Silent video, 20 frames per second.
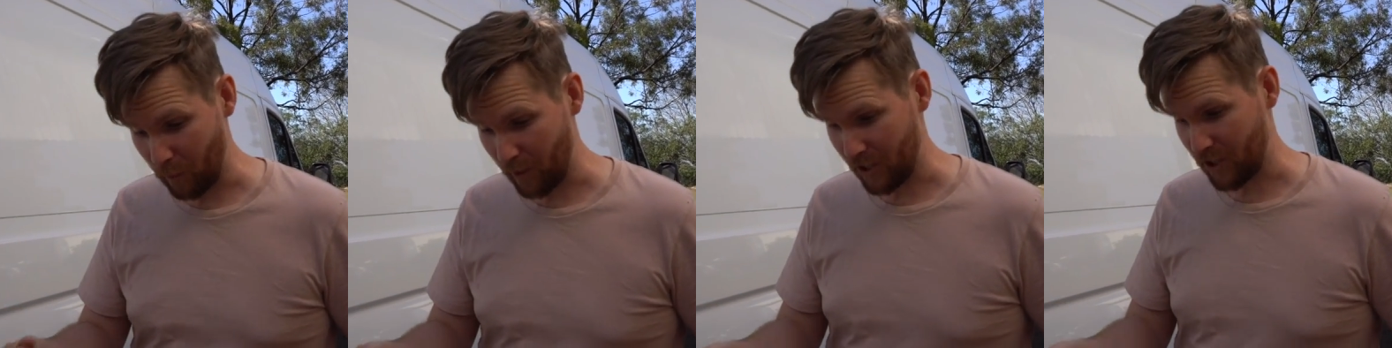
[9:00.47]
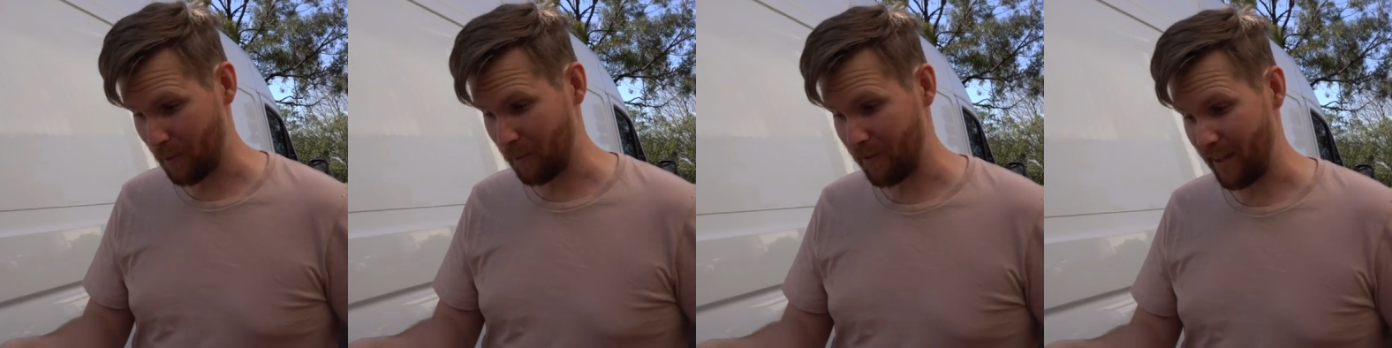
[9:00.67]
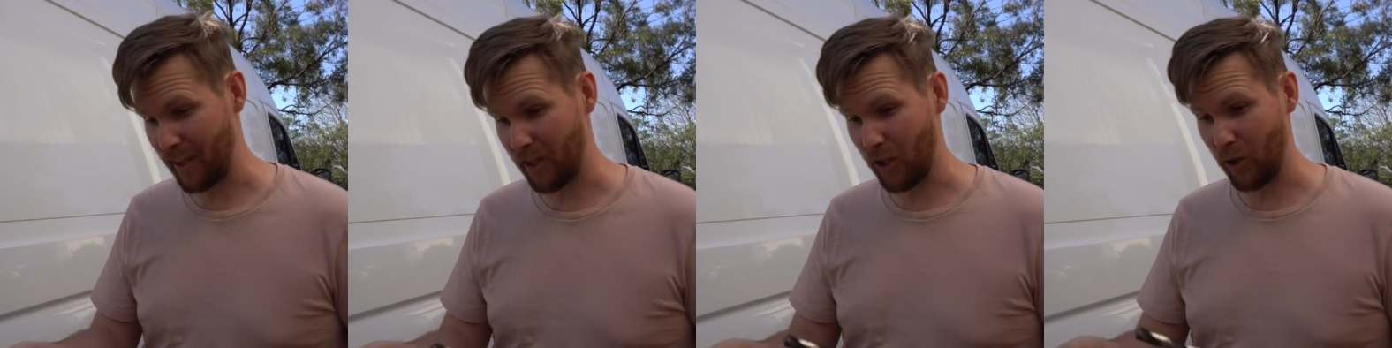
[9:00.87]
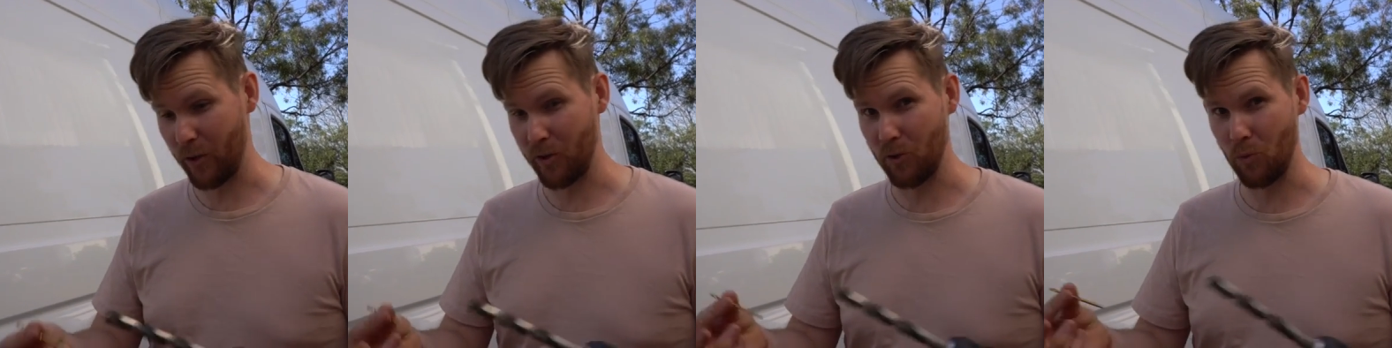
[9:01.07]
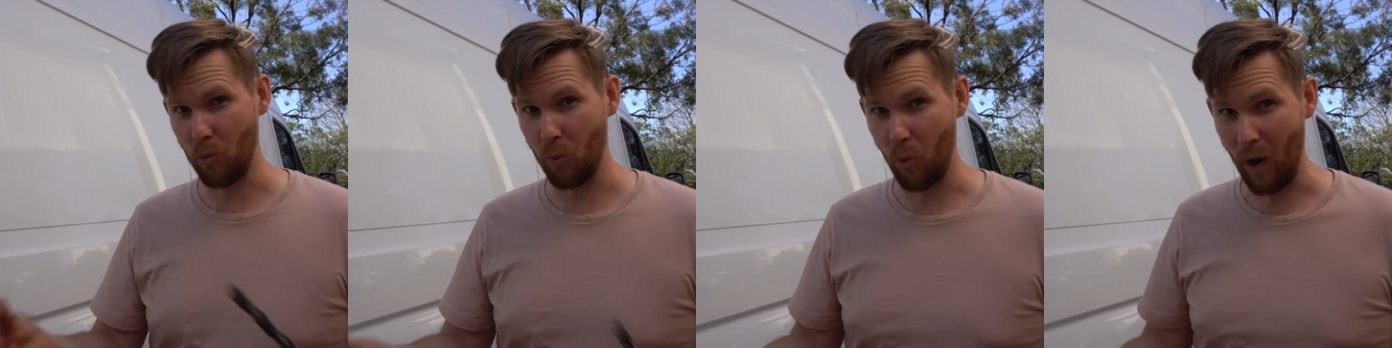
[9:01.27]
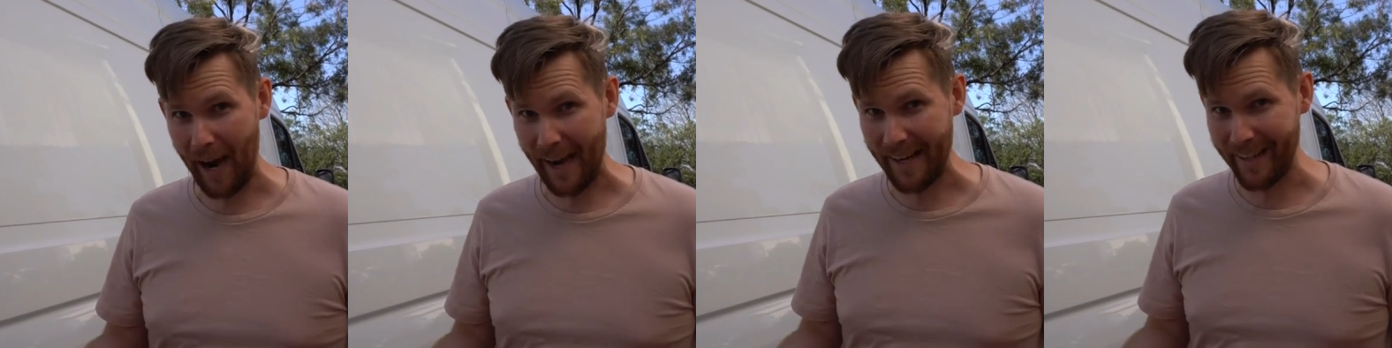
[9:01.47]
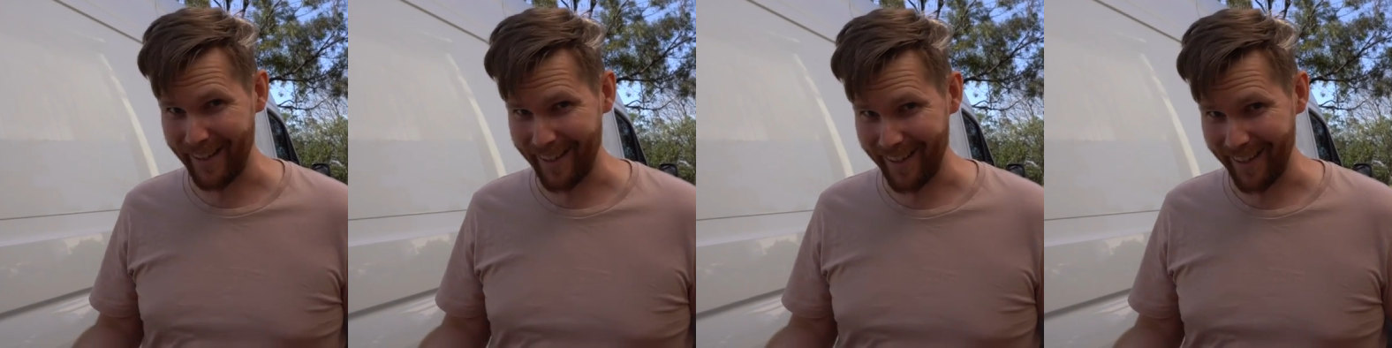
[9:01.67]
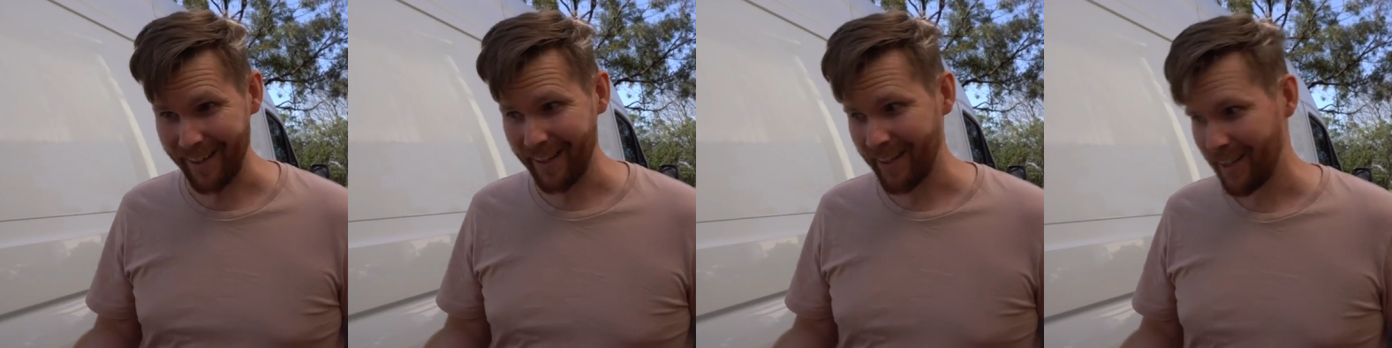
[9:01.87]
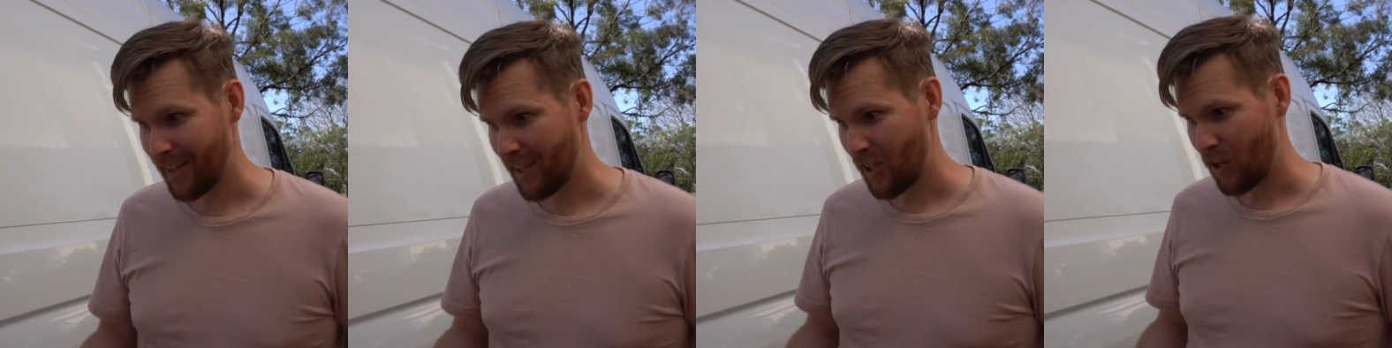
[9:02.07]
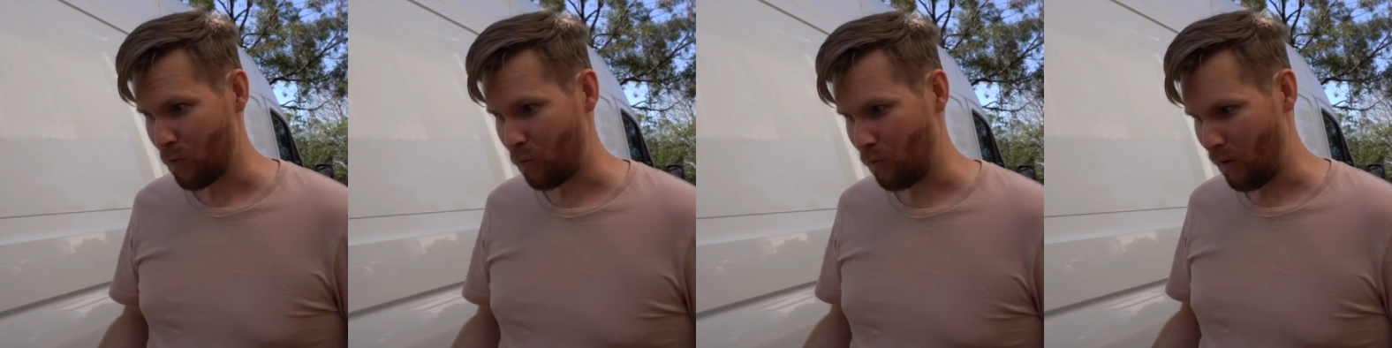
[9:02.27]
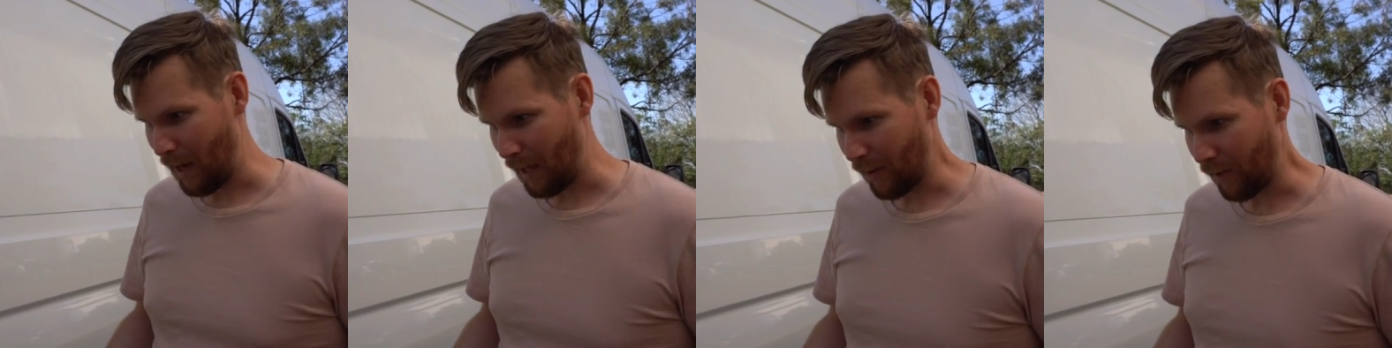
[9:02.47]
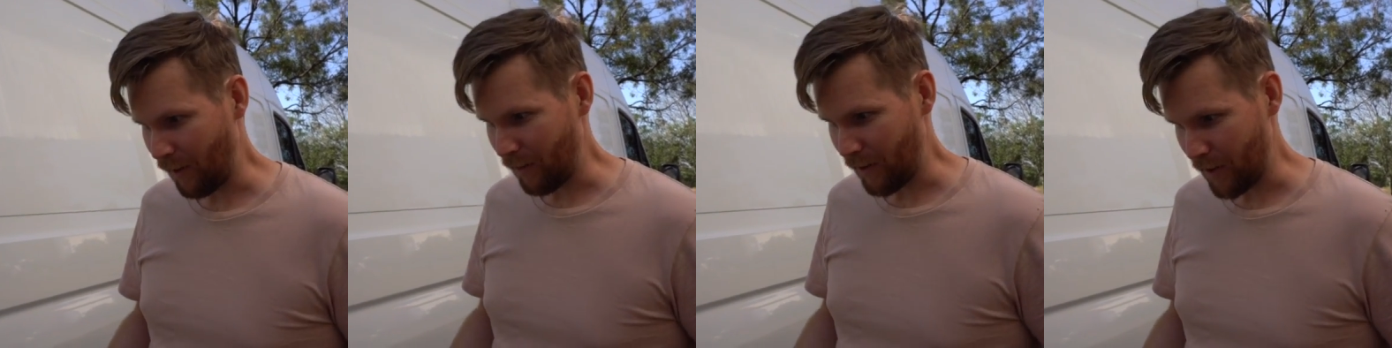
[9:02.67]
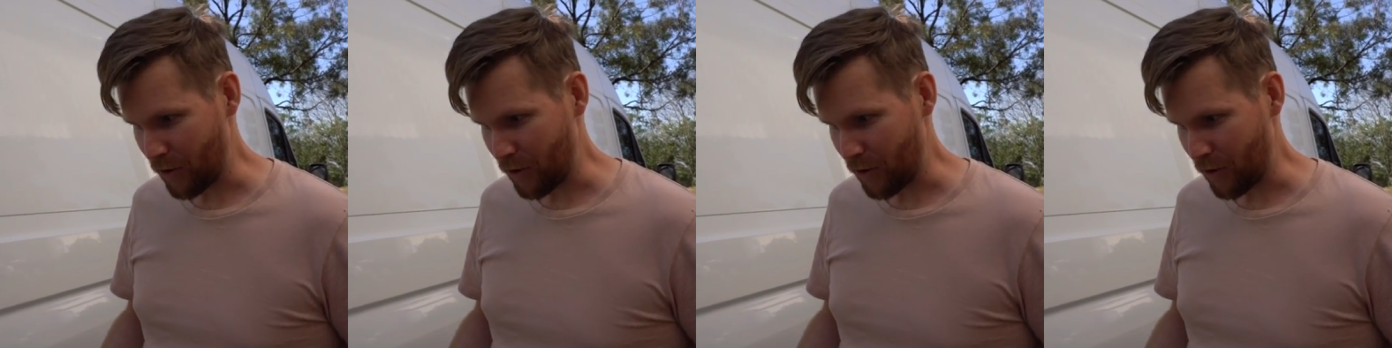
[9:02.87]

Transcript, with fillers: which I'm then going to widen, rather